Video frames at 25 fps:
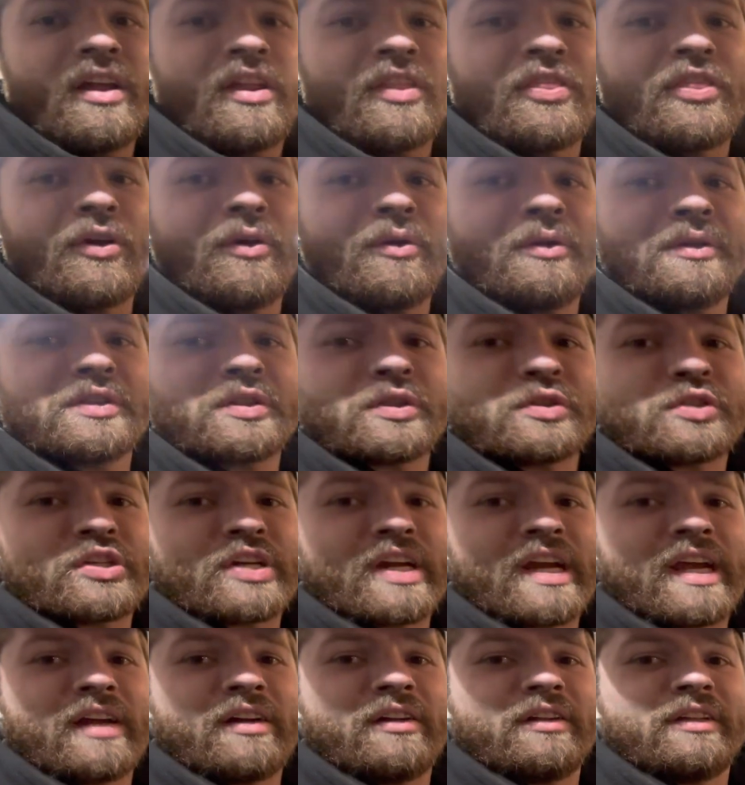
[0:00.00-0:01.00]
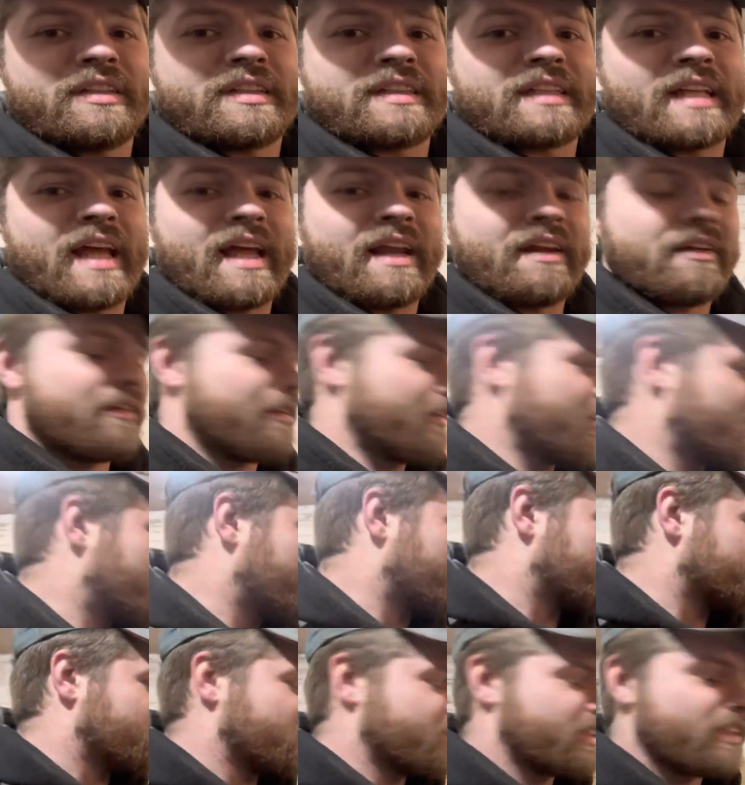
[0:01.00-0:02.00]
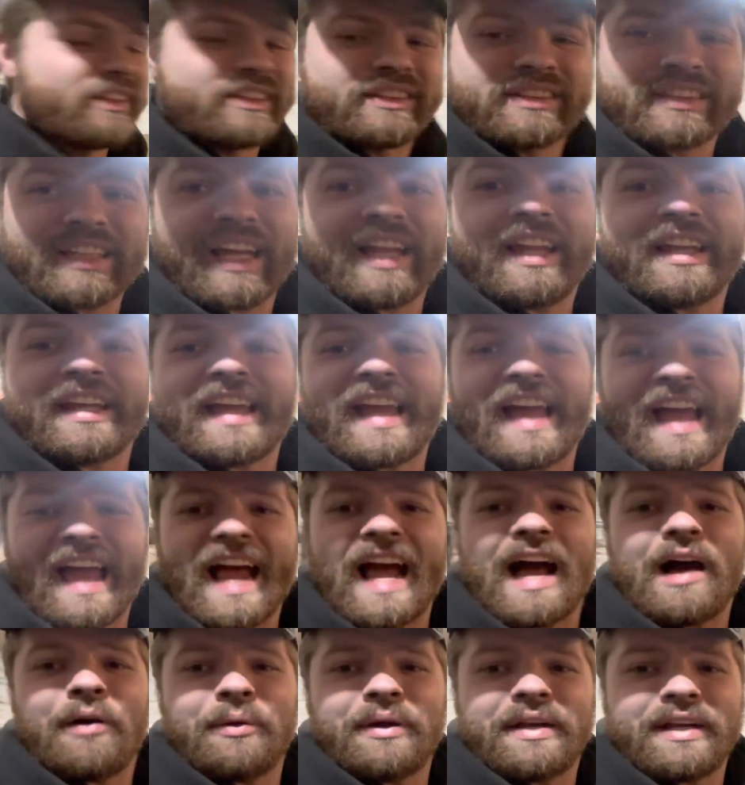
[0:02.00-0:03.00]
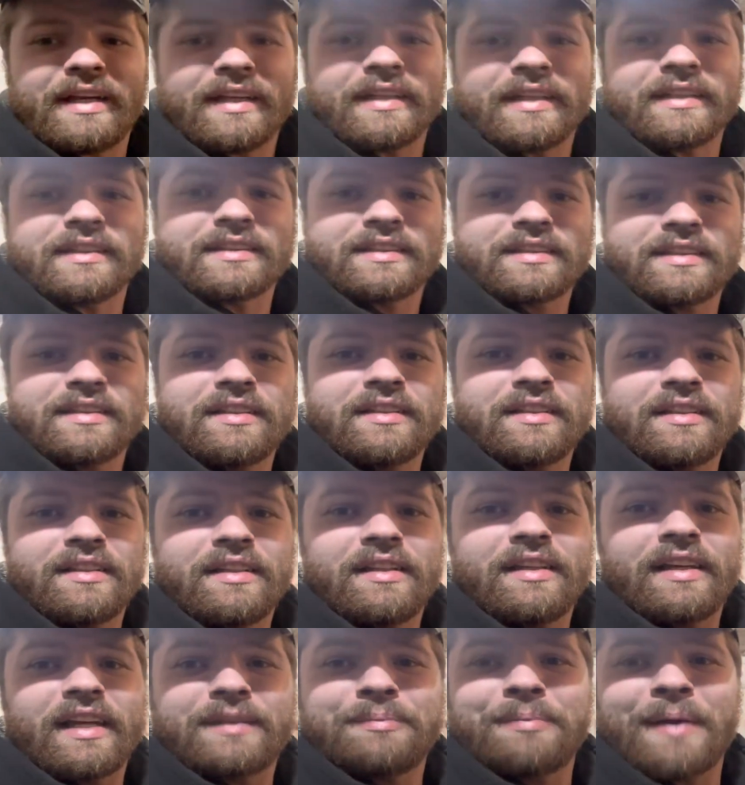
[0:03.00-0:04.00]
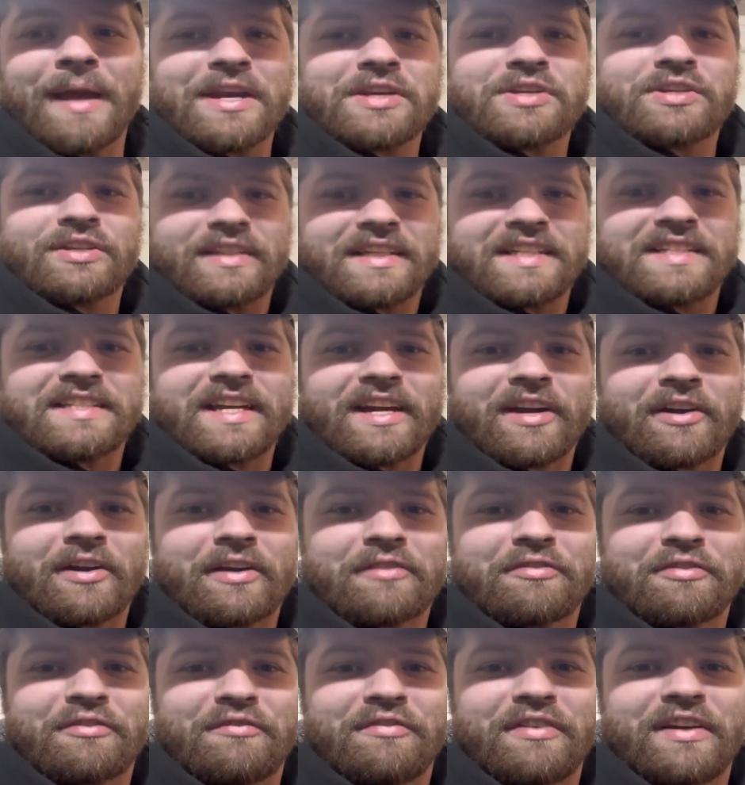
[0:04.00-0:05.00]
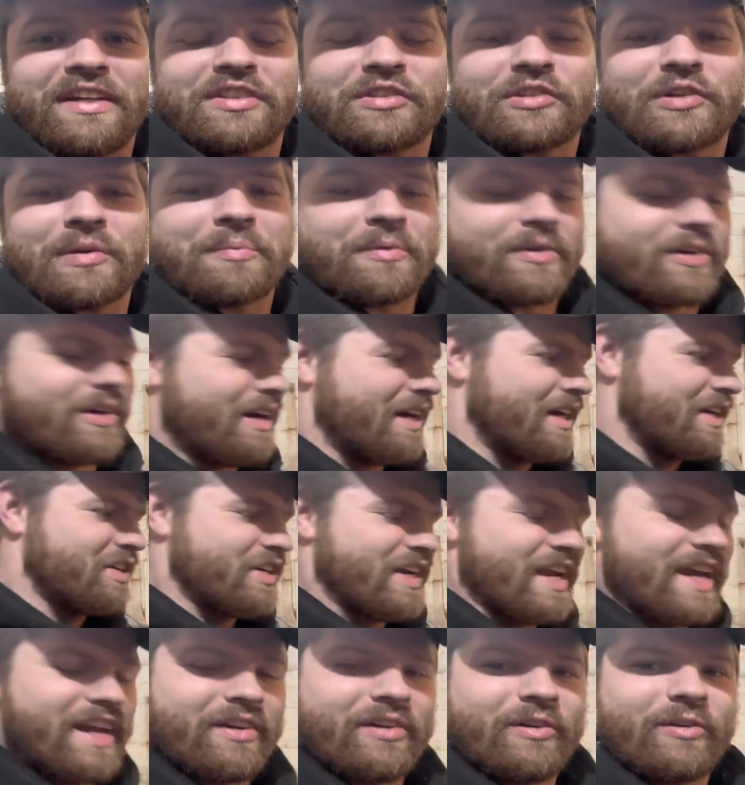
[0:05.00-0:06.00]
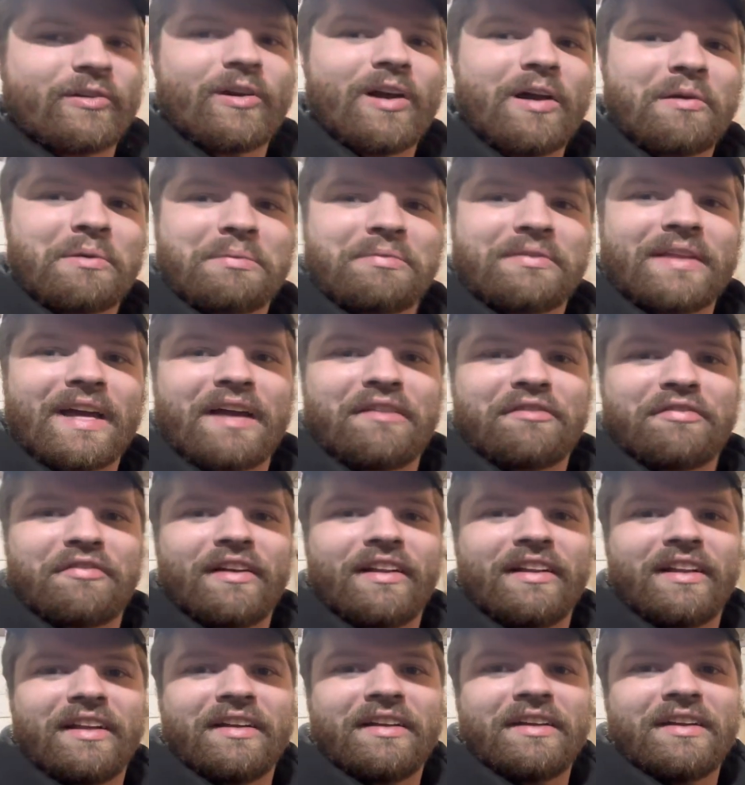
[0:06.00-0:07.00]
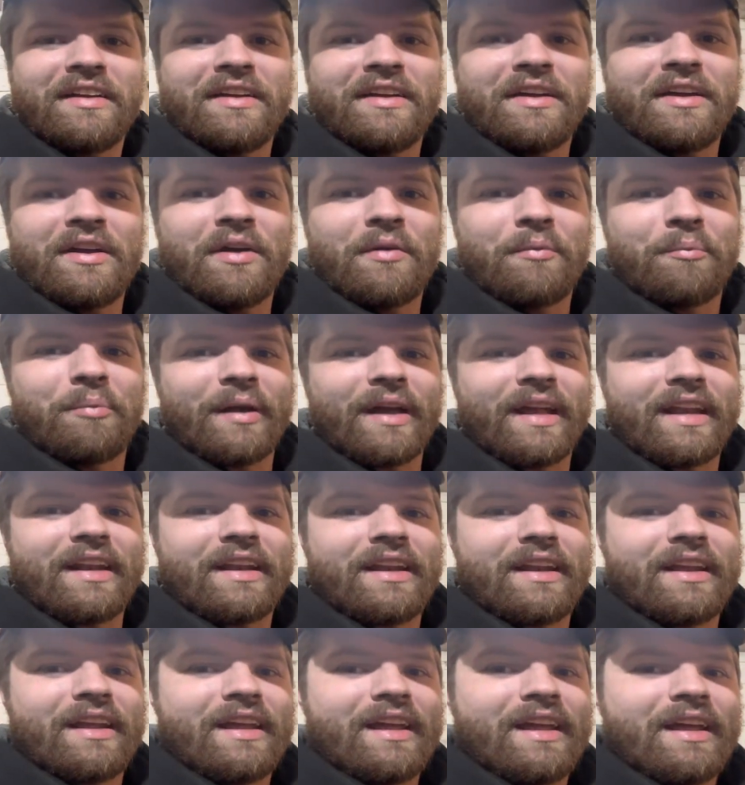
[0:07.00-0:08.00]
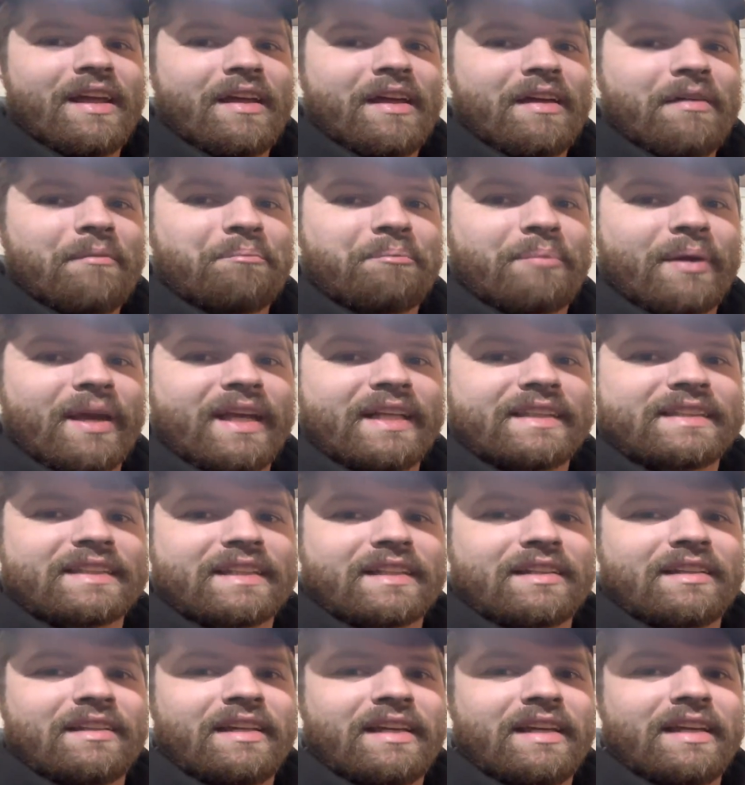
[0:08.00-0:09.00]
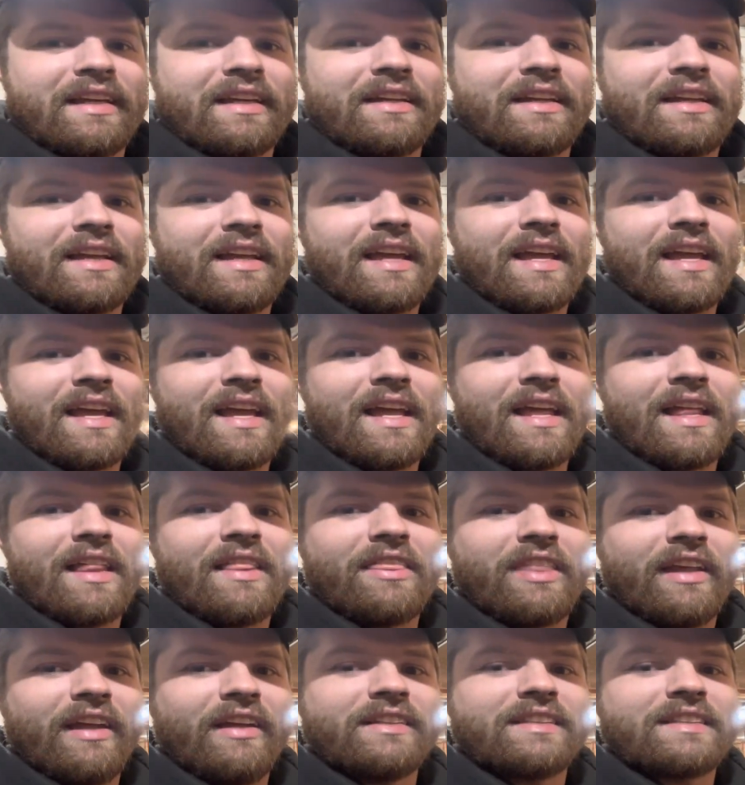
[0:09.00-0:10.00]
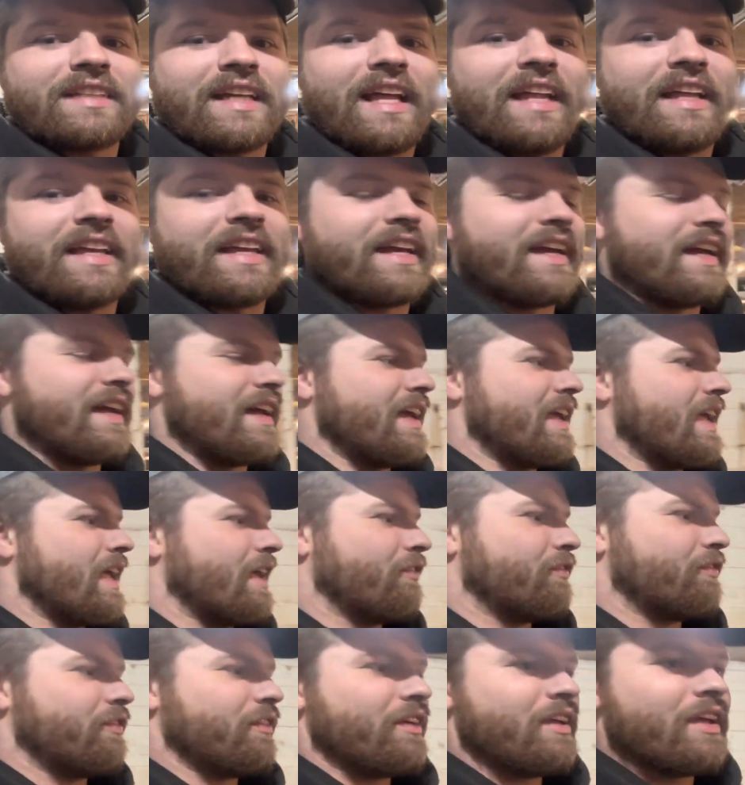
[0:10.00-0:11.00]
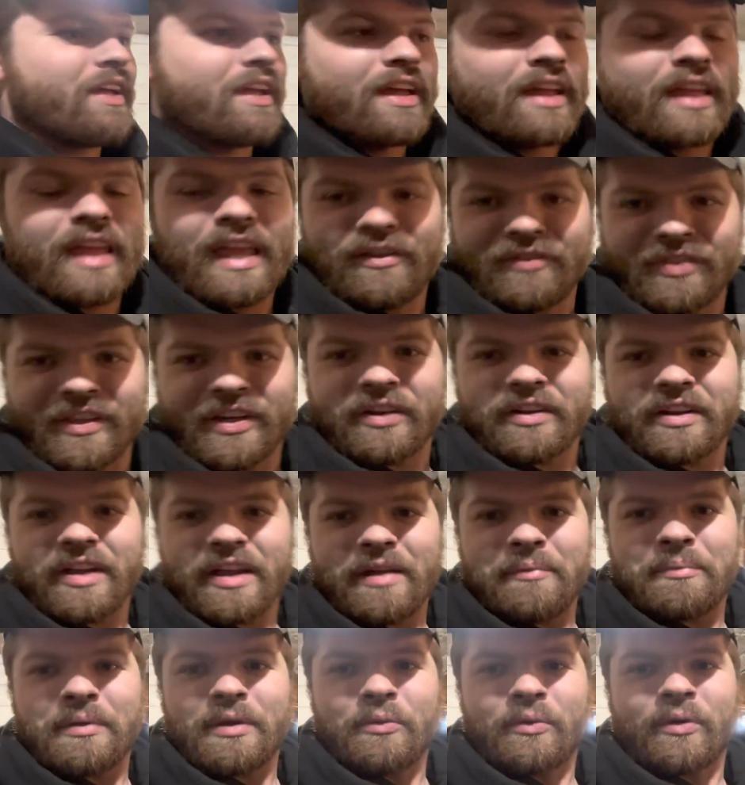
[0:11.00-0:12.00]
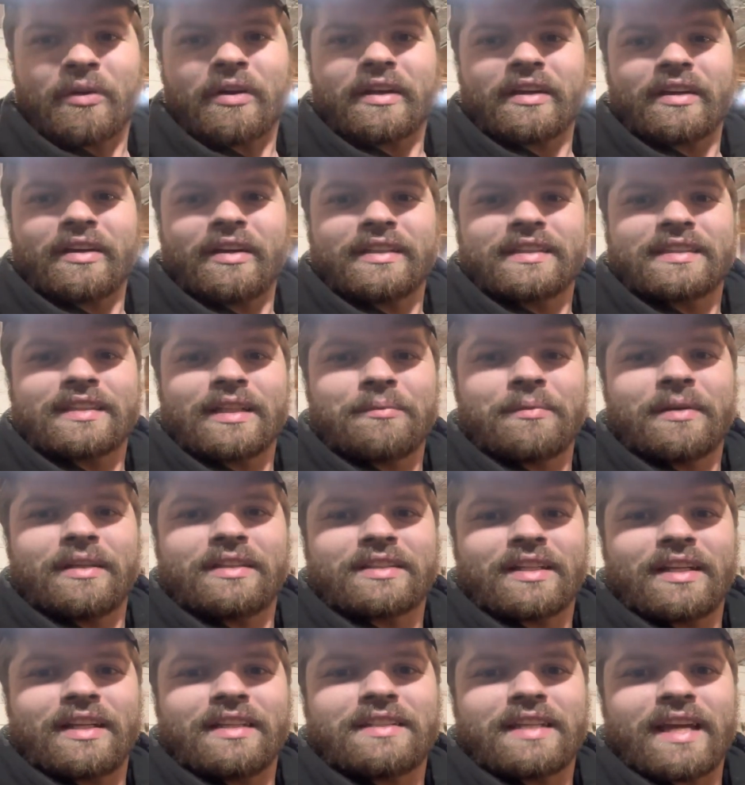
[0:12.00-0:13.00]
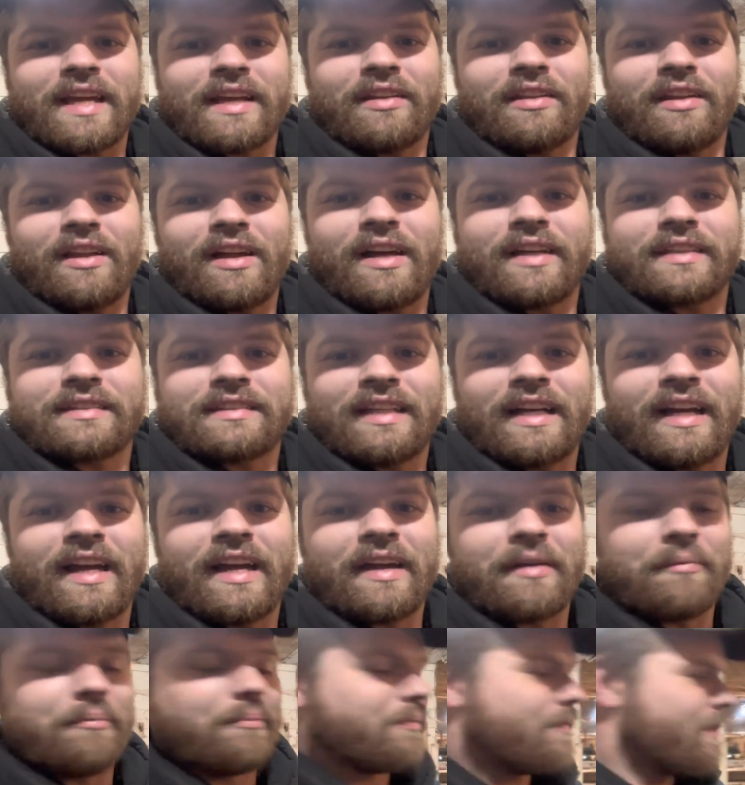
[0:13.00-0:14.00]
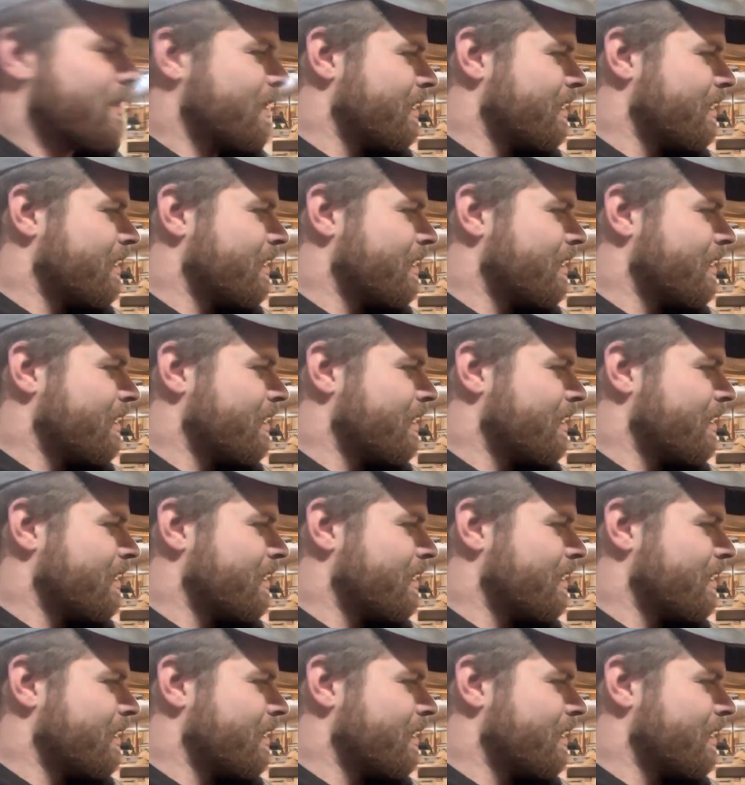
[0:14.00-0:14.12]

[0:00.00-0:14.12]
those are channels that they'll tell you how it is. Especially Derek from Vice Grip Garage. Can't go wrong with that fella. But basically, they'll tell you if they're going to be working on something that's going to take a long time,